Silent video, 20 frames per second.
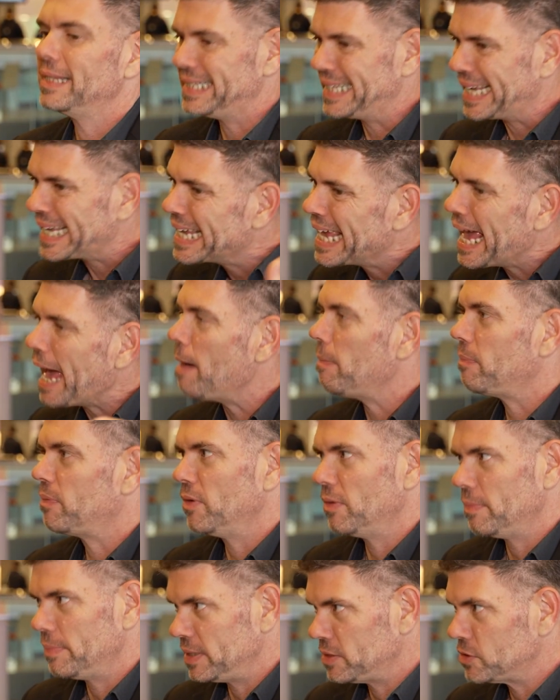the gap
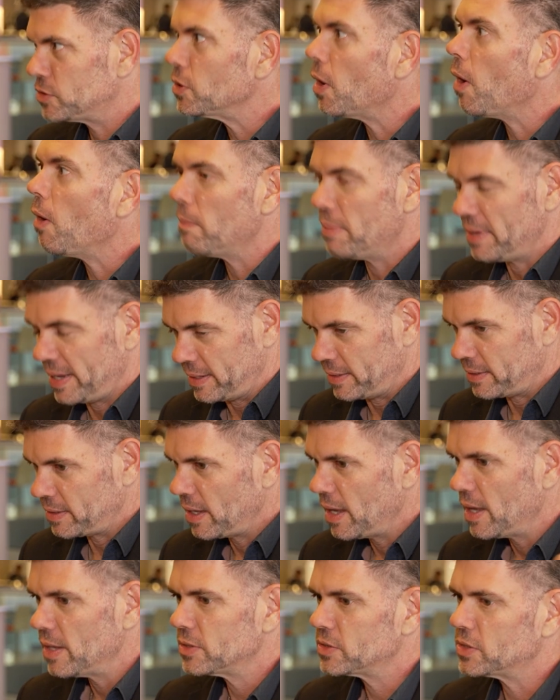will be so big.
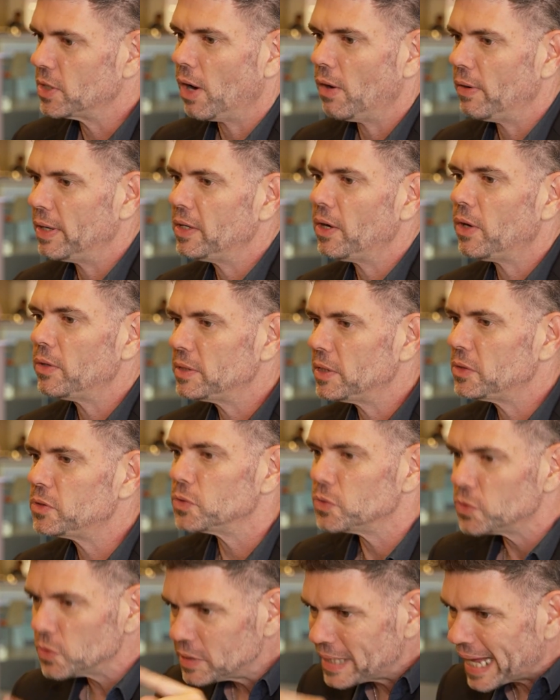So in order
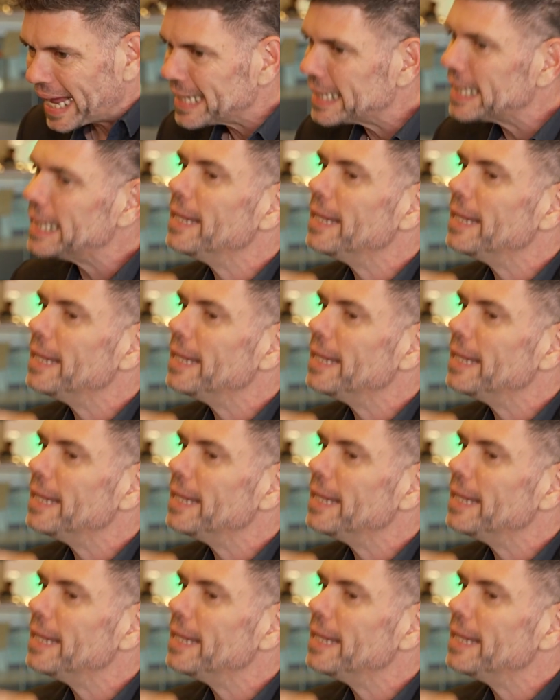to do that